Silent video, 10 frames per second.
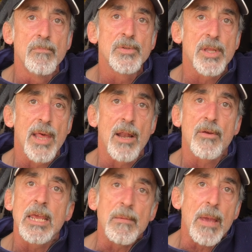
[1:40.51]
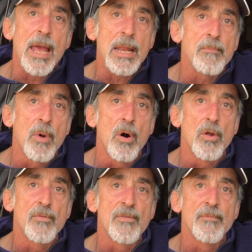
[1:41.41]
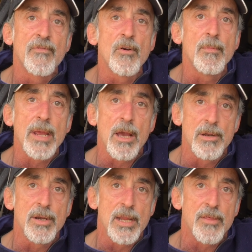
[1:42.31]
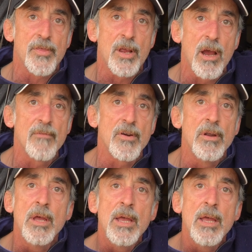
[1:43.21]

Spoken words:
so that'll keep any mold from forming underneath the cover.